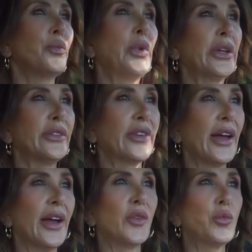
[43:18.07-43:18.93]
big
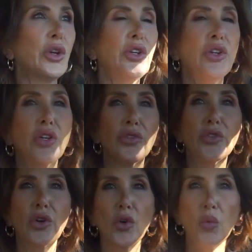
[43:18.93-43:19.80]
time when you can
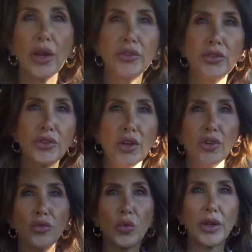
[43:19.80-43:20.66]
throw away
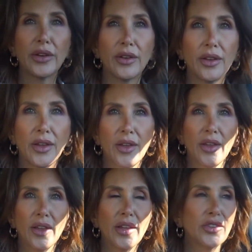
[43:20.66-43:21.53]
stuff when
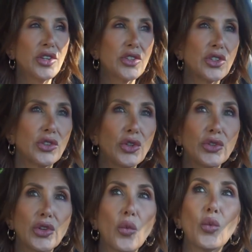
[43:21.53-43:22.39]
it doesn't look
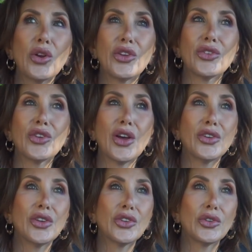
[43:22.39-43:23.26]
when it's not
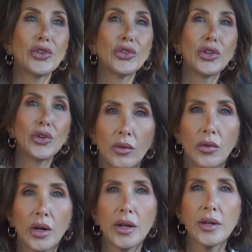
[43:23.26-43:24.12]
doesn't look new,
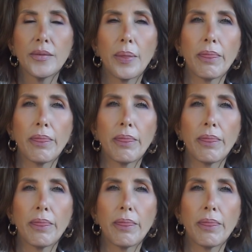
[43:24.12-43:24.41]
right?